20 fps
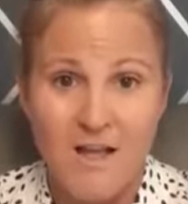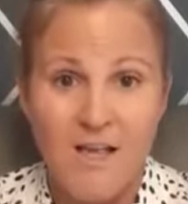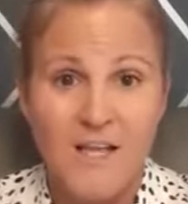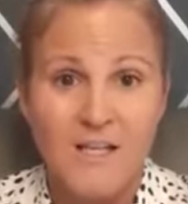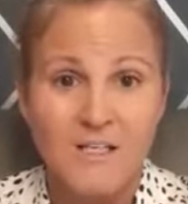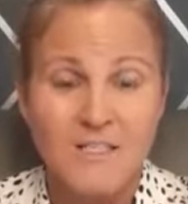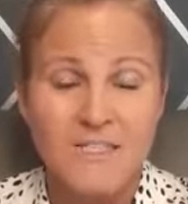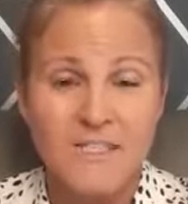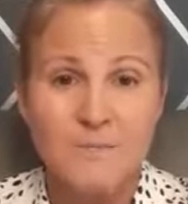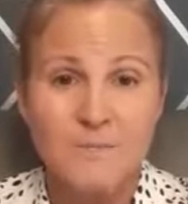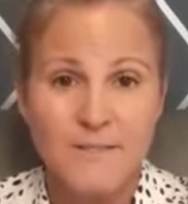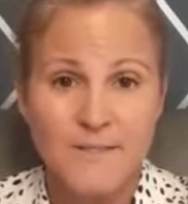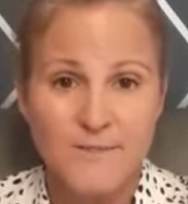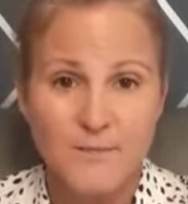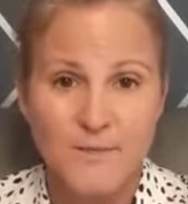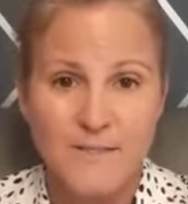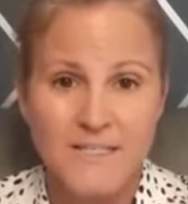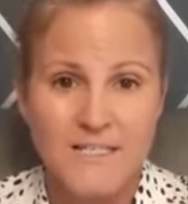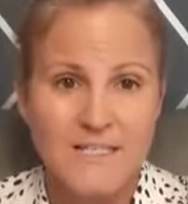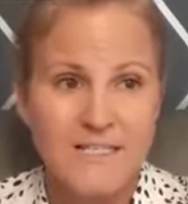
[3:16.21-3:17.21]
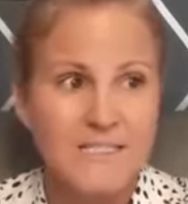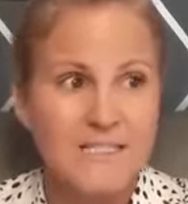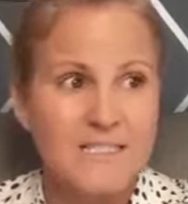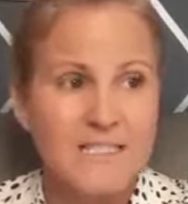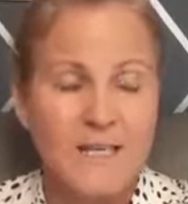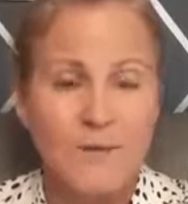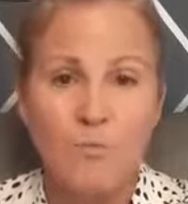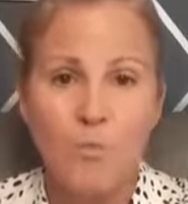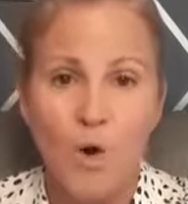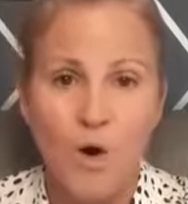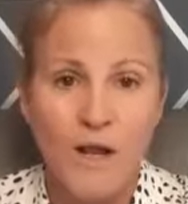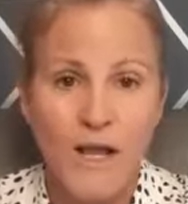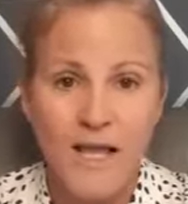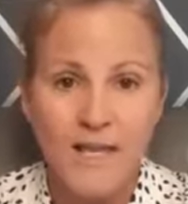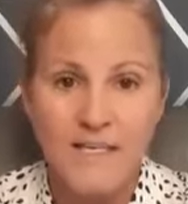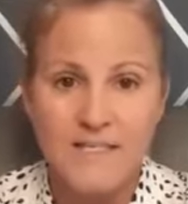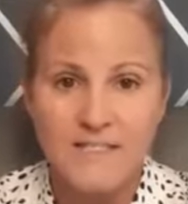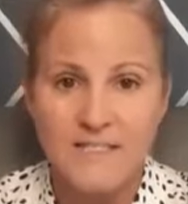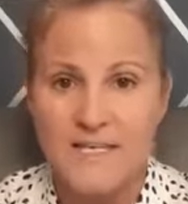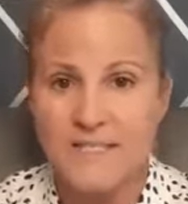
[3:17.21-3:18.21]
Because sometimes we need to say, what
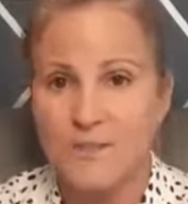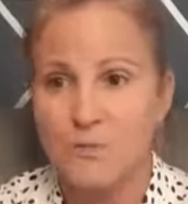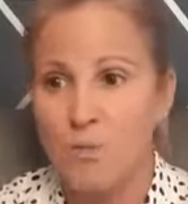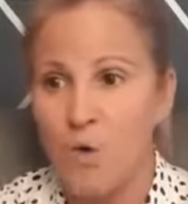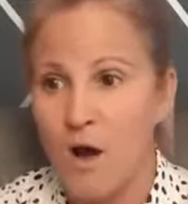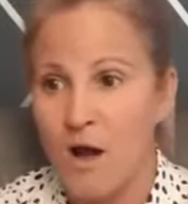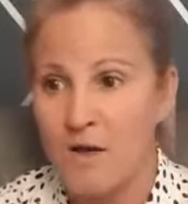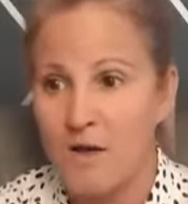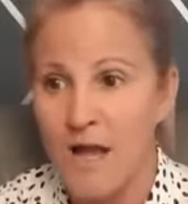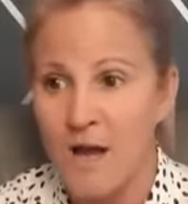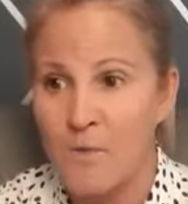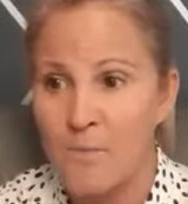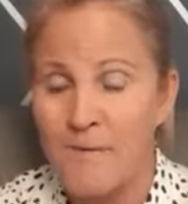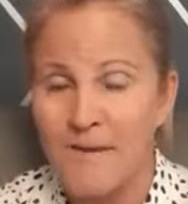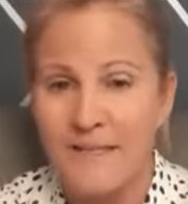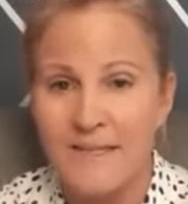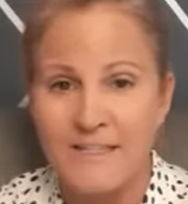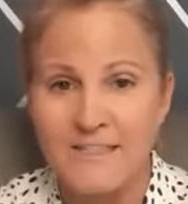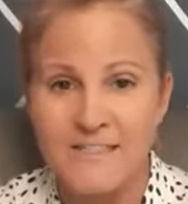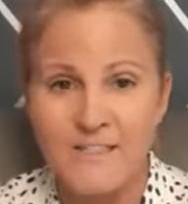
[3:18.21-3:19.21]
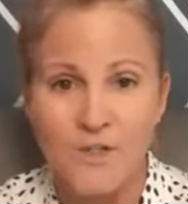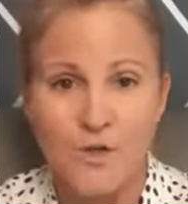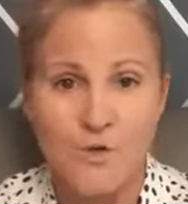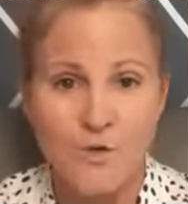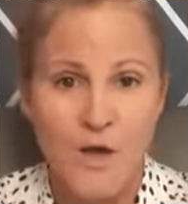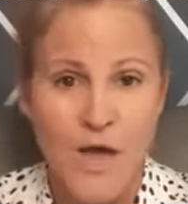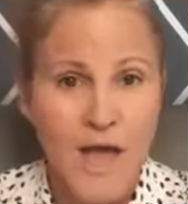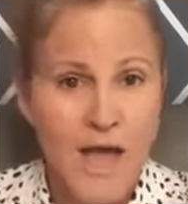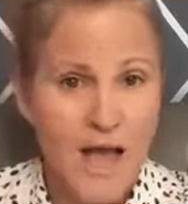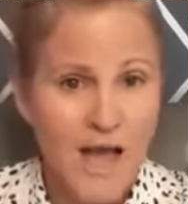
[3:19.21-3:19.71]
colour is this? How many is you?